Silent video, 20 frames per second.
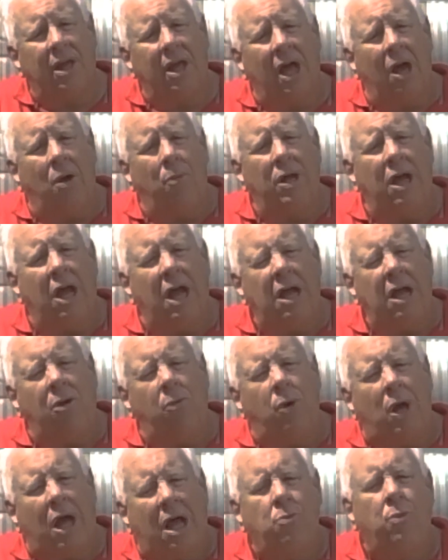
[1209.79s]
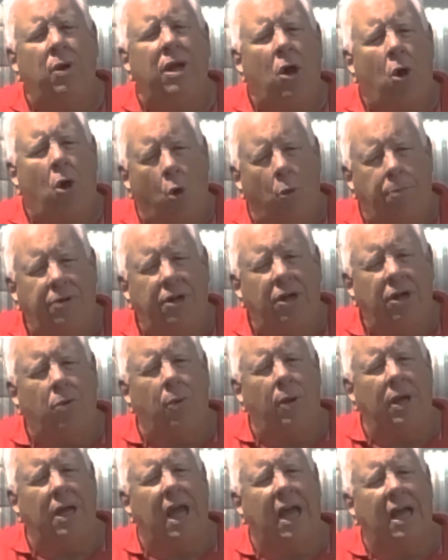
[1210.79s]
And we hope to
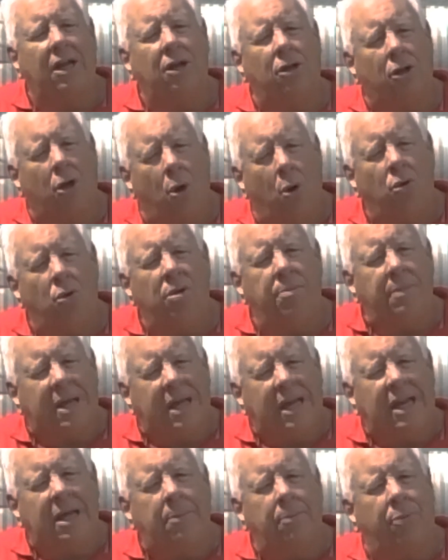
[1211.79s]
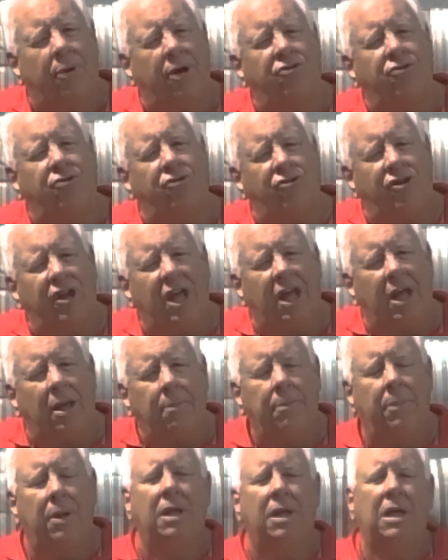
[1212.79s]
create low to medium pressure
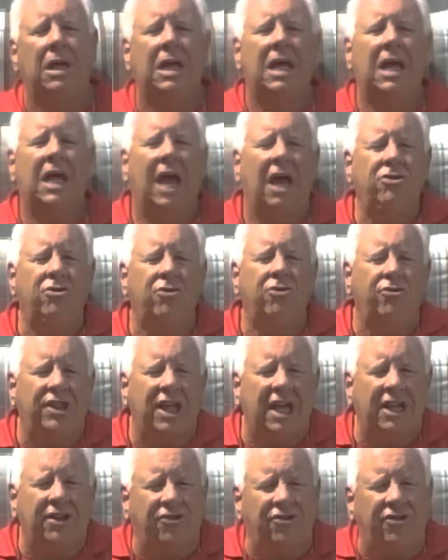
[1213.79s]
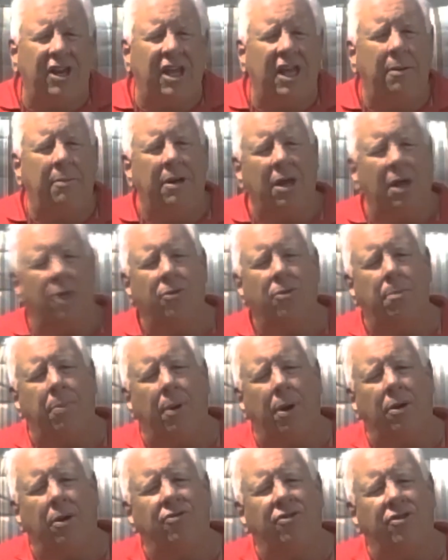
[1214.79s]
steam and use that steam in other
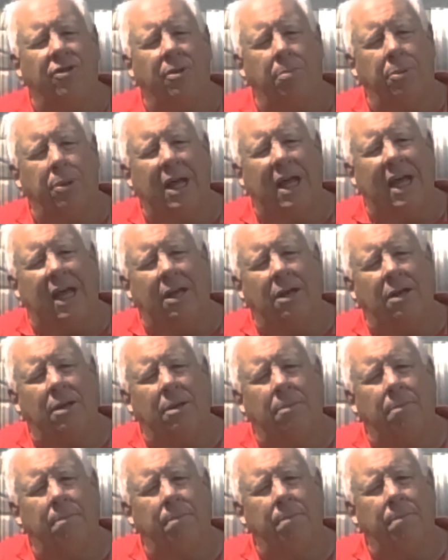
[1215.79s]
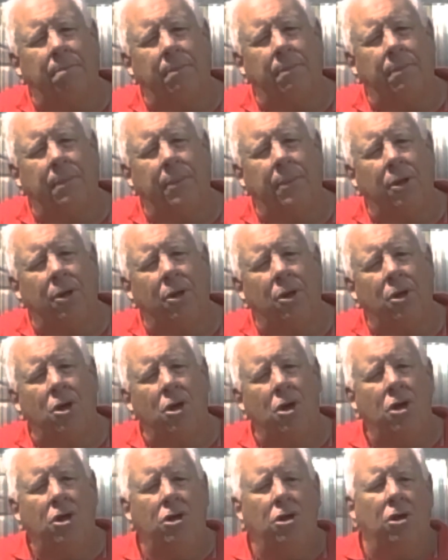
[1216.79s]
parts of the plant.
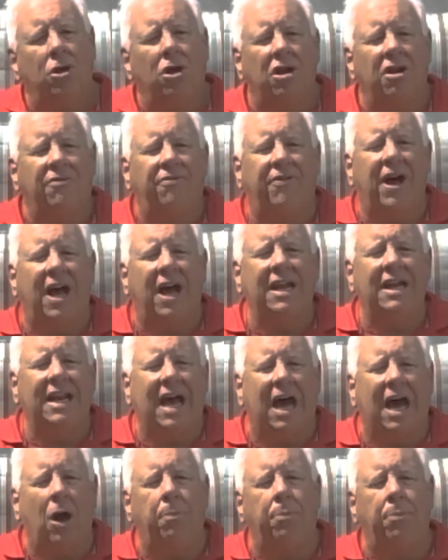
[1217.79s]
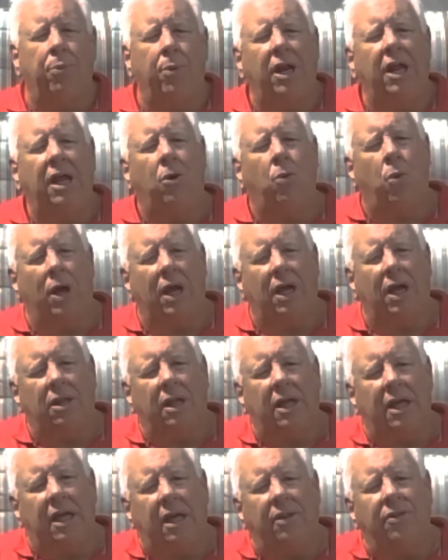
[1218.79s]
You're going to find out pretty
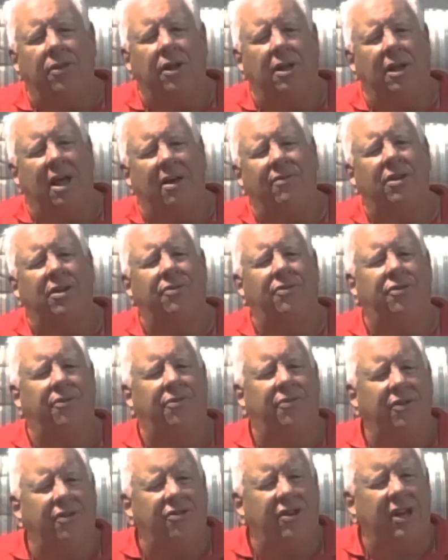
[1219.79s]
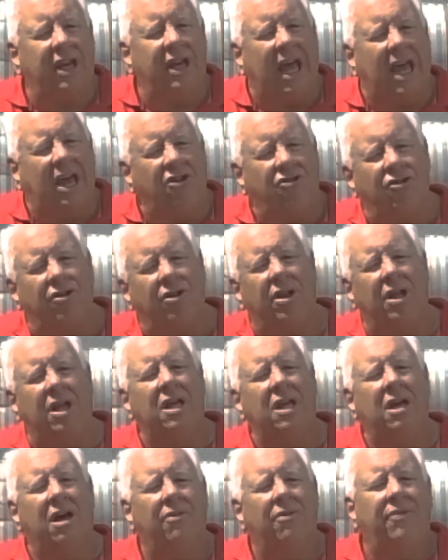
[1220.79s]
quickly the level of sophistication
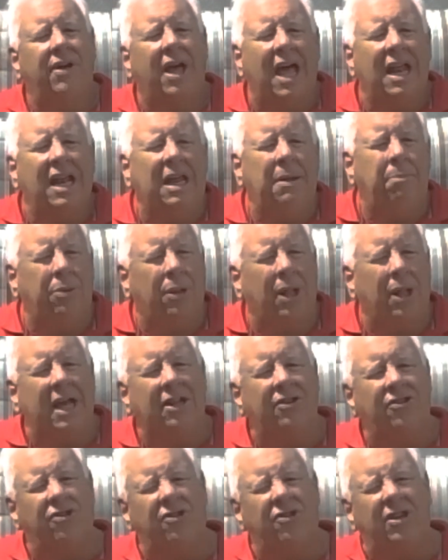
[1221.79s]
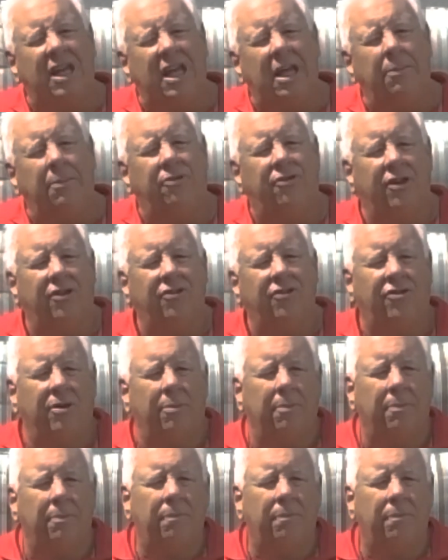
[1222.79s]
of any plant steam system.